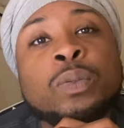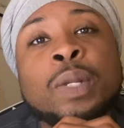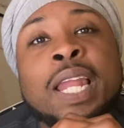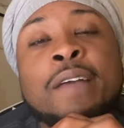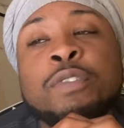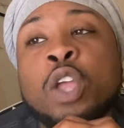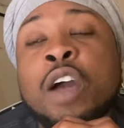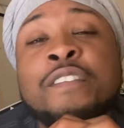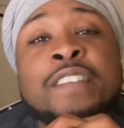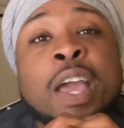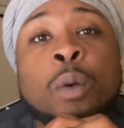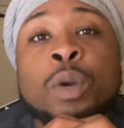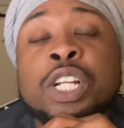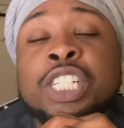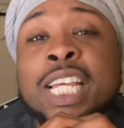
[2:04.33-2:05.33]
one left off
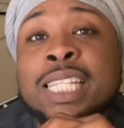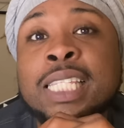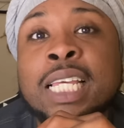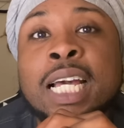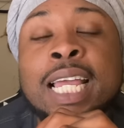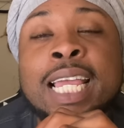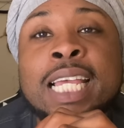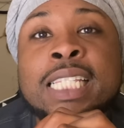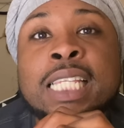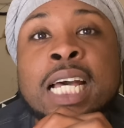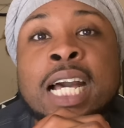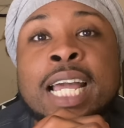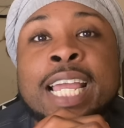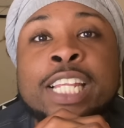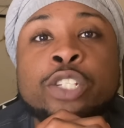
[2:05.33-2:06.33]
at, where Jessica is
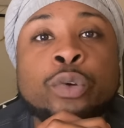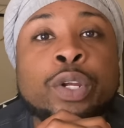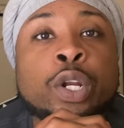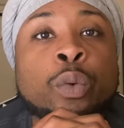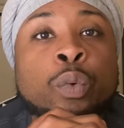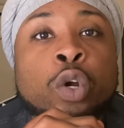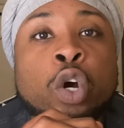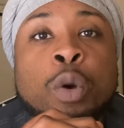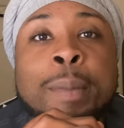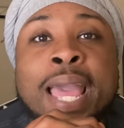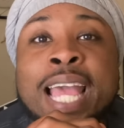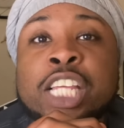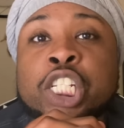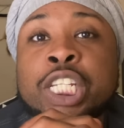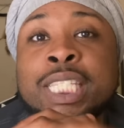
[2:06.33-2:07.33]
entering the room
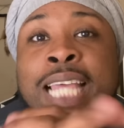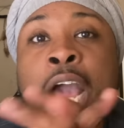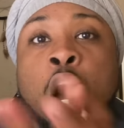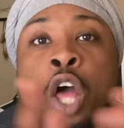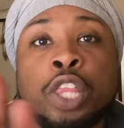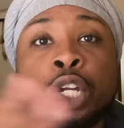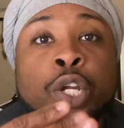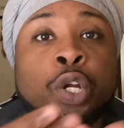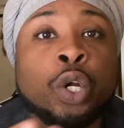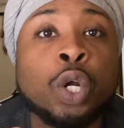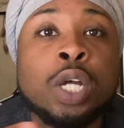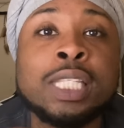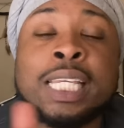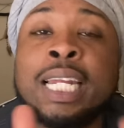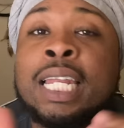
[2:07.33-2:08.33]
as she's got all of the
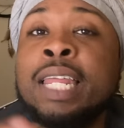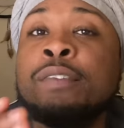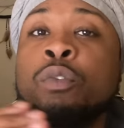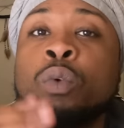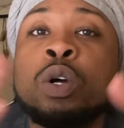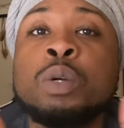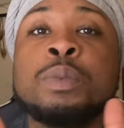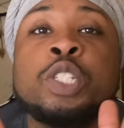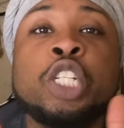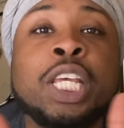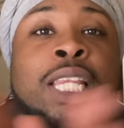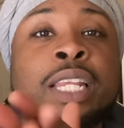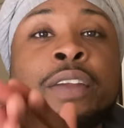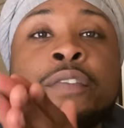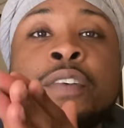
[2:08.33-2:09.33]
girls in the living room
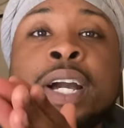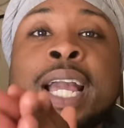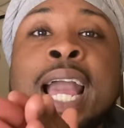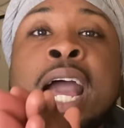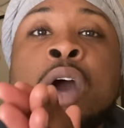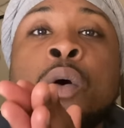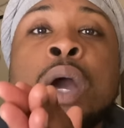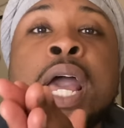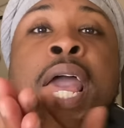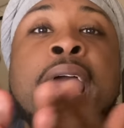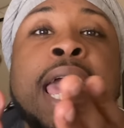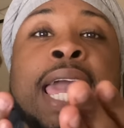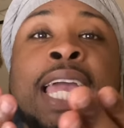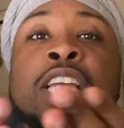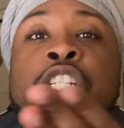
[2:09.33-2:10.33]
chilling the fuck out,
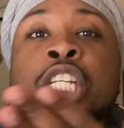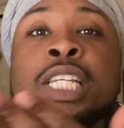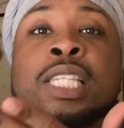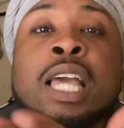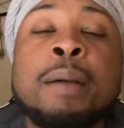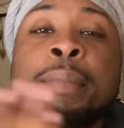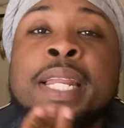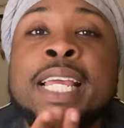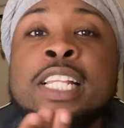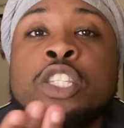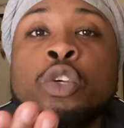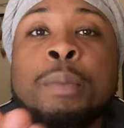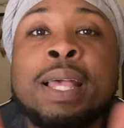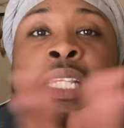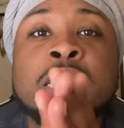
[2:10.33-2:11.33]
and she's coming in
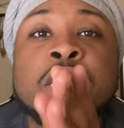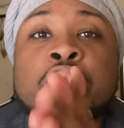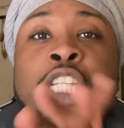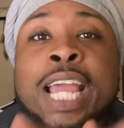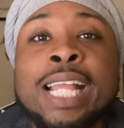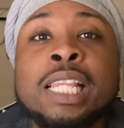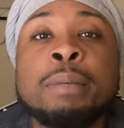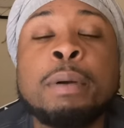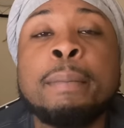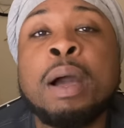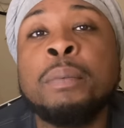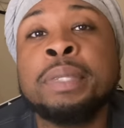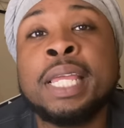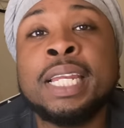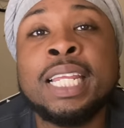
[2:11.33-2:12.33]
to basically check them about what they